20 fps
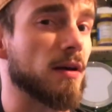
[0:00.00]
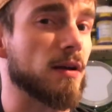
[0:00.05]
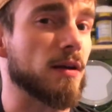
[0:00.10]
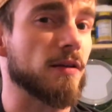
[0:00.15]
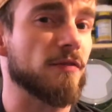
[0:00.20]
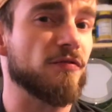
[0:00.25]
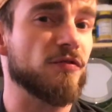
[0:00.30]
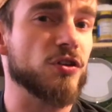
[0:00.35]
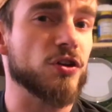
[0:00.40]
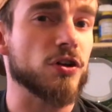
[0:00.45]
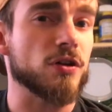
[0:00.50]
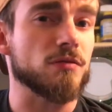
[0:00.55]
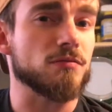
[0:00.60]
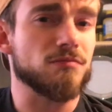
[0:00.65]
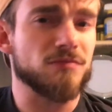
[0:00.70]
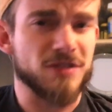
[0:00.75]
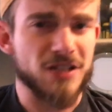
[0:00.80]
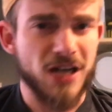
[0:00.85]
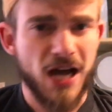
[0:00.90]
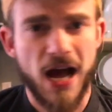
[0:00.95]
and if you're
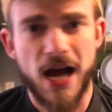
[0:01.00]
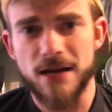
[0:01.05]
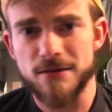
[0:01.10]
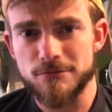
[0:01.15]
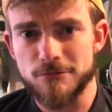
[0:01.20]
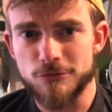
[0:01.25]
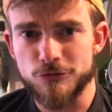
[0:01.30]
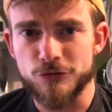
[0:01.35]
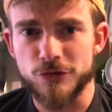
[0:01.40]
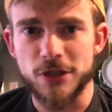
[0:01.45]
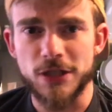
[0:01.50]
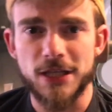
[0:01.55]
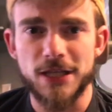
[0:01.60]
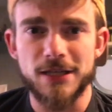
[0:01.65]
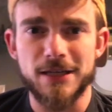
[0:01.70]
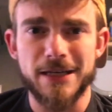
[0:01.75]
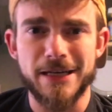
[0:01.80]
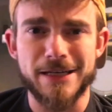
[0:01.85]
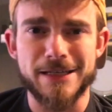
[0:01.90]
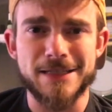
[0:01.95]
not
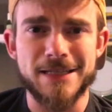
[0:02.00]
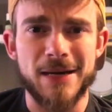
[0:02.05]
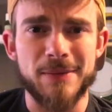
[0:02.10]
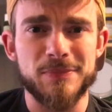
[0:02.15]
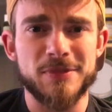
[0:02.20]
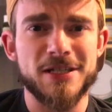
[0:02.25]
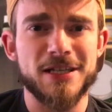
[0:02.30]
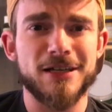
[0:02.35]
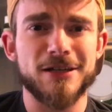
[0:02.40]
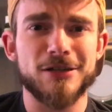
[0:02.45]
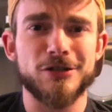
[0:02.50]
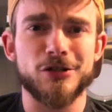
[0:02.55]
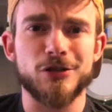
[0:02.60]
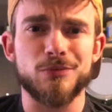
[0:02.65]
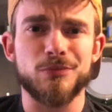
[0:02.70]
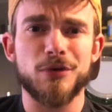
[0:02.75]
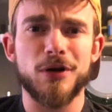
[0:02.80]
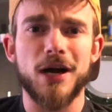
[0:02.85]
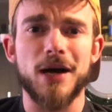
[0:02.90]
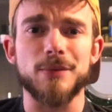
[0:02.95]
really accepting, you're
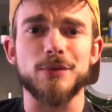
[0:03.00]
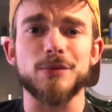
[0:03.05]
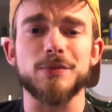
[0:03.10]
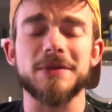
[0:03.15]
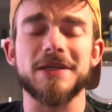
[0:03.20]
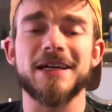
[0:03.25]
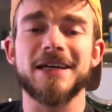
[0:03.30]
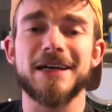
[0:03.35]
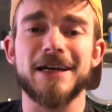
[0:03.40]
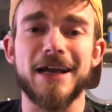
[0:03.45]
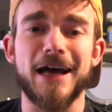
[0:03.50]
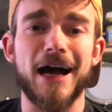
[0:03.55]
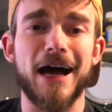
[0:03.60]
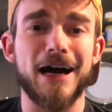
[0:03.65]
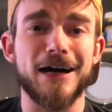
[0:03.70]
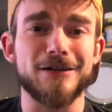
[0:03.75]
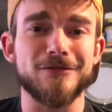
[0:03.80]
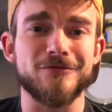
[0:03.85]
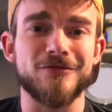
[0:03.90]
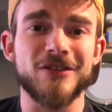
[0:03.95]
probably going to
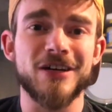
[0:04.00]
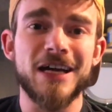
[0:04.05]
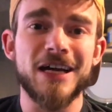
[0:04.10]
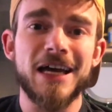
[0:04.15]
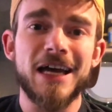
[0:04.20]
have